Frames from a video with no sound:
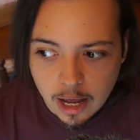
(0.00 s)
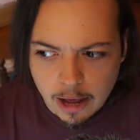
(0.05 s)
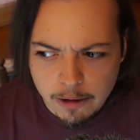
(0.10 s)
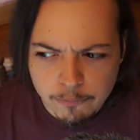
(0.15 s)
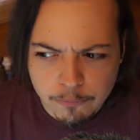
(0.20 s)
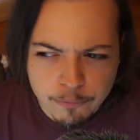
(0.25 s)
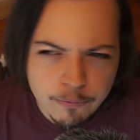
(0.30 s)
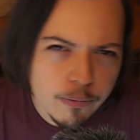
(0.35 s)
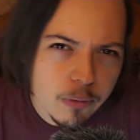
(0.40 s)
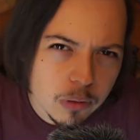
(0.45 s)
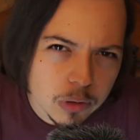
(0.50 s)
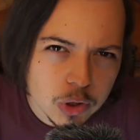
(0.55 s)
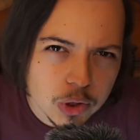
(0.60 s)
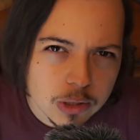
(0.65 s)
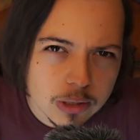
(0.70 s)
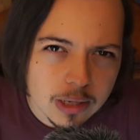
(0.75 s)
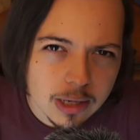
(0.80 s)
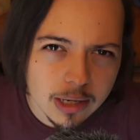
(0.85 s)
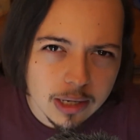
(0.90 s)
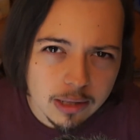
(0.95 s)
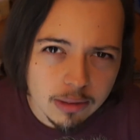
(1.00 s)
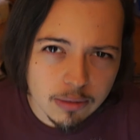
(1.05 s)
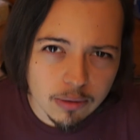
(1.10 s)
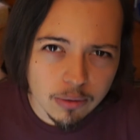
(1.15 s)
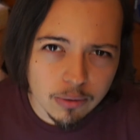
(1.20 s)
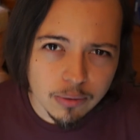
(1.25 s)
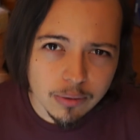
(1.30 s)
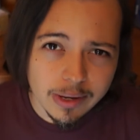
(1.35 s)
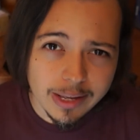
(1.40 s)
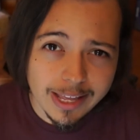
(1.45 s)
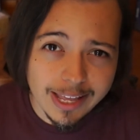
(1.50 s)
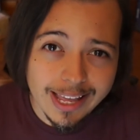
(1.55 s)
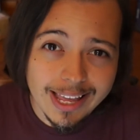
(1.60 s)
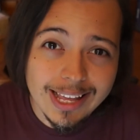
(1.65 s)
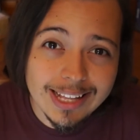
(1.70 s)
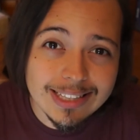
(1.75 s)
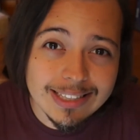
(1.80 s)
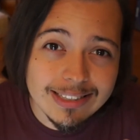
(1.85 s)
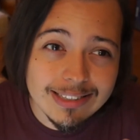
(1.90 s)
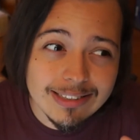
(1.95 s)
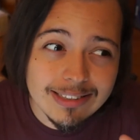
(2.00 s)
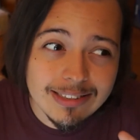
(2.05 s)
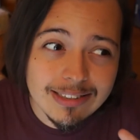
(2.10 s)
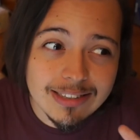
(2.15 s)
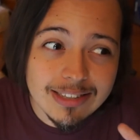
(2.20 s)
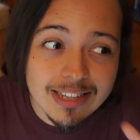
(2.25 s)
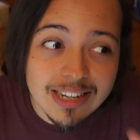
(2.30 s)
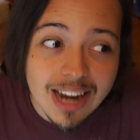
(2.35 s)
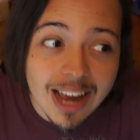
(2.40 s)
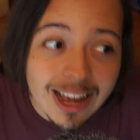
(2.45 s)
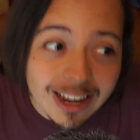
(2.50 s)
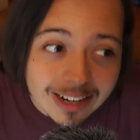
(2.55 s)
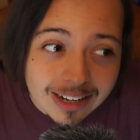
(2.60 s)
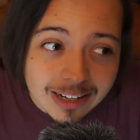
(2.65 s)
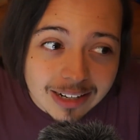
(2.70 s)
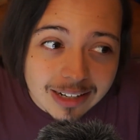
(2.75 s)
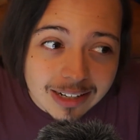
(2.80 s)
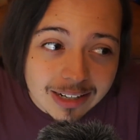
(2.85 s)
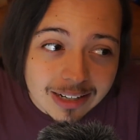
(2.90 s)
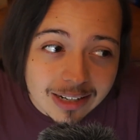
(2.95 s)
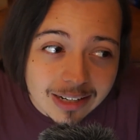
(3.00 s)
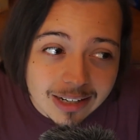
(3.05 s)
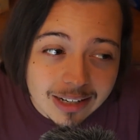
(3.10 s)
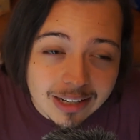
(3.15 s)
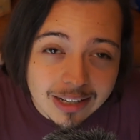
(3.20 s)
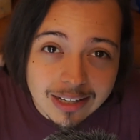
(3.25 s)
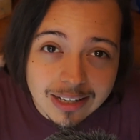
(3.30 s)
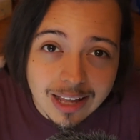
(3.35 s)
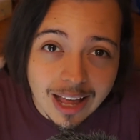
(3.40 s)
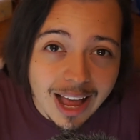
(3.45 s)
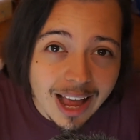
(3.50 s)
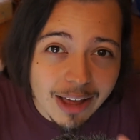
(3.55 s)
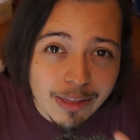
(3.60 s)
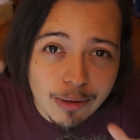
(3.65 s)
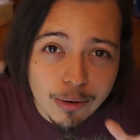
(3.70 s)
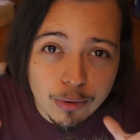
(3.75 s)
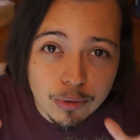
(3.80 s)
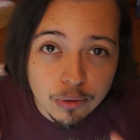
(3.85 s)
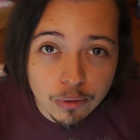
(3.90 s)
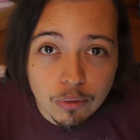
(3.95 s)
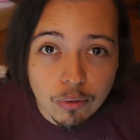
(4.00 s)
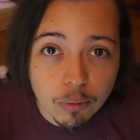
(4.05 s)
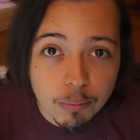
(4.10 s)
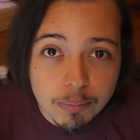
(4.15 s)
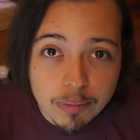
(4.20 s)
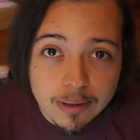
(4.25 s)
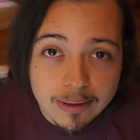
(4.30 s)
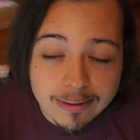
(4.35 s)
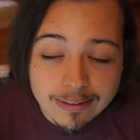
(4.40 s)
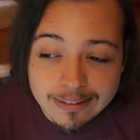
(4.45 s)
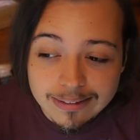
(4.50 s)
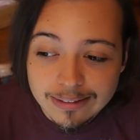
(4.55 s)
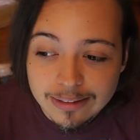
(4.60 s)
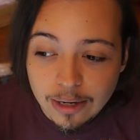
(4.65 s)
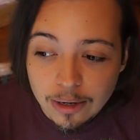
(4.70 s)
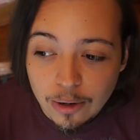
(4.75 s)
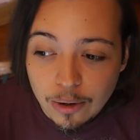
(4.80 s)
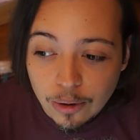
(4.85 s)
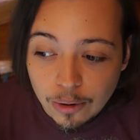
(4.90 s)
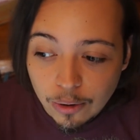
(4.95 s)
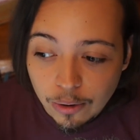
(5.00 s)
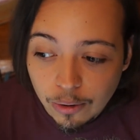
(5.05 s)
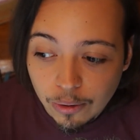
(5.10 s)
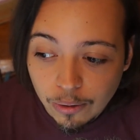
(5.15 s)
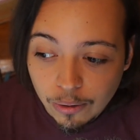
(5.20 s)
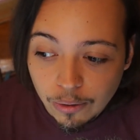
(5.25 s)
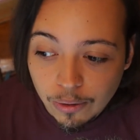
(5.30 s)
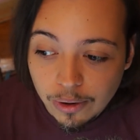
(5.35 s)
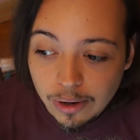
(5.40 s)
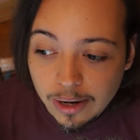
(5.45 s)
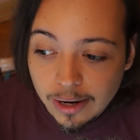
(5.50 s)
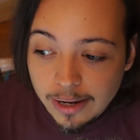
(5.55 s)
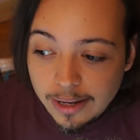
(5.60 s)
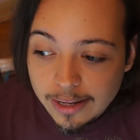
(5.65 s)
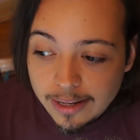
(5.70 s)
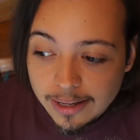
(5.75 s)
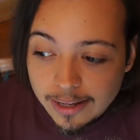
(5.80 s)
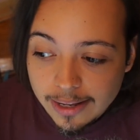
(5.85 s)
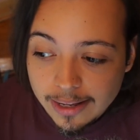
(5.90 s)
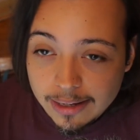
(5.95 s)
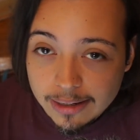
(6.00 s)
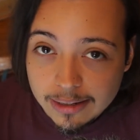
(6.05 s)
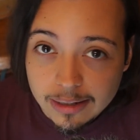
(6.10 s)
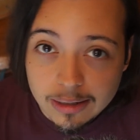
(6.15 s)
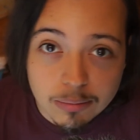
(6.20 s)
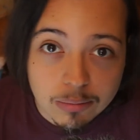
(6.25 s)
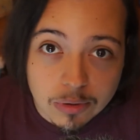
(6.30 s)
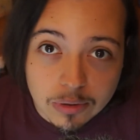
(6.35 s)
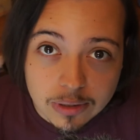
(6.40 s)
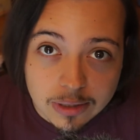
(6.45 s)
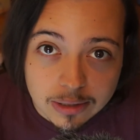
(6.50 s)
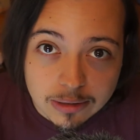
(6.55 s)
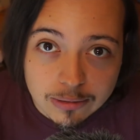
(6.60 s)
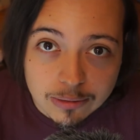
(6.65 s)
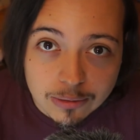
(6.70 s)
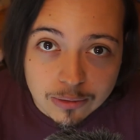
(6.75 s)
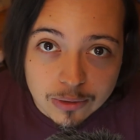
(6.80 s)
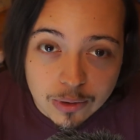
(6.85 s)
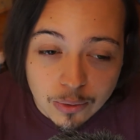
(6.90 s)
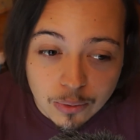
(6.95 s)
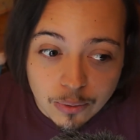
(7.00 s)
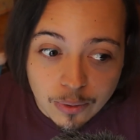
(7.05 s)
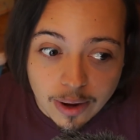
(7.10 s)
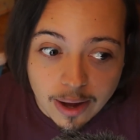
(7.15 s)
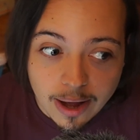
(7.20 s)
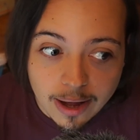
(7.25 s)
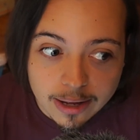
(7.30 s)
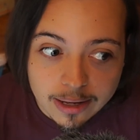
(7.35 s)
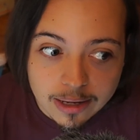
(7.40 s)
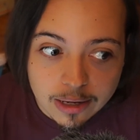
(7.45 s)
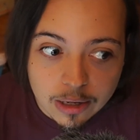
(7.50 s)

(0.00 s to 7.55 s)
Unfortunately though, it's not either European or American, so I